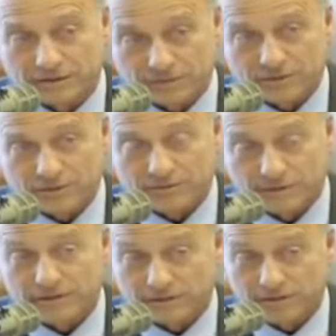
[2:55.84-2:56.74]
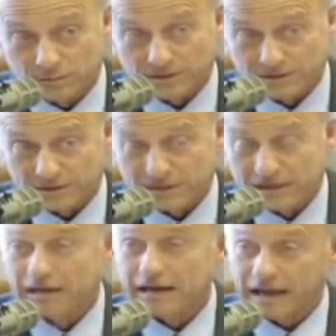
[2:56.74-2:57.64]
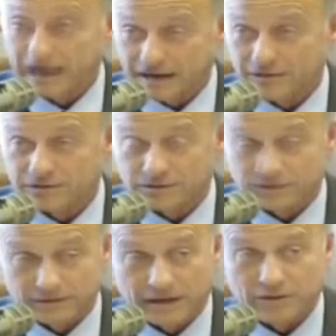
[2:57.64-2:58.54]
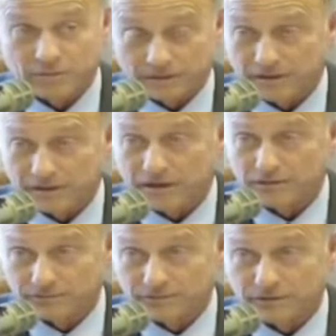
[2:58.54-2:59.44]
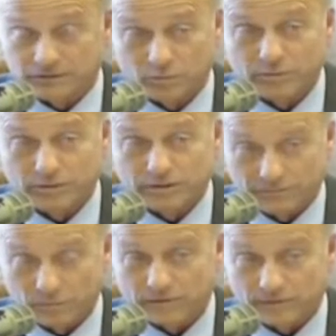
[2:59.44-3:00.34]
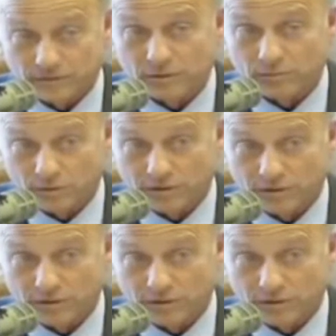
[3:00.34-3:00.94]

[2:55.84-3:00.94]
the streets if he's elected president, and that has a chilling aspect on how difficult it will be to ever win this global